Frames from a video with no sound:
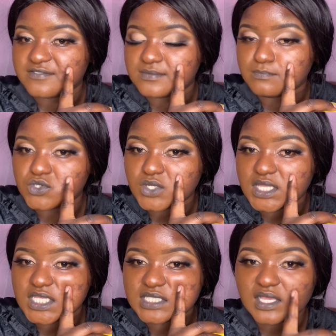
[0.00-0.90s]
between
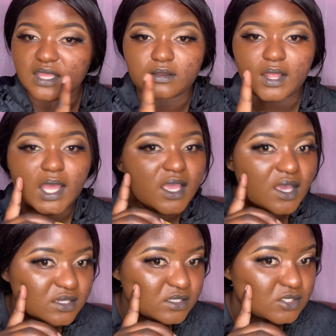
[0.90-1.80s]
this area and
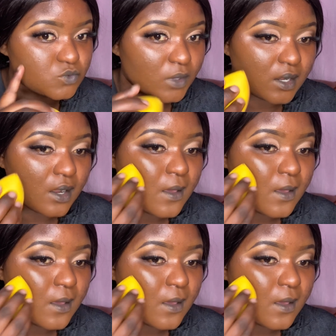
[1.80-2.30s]
this one.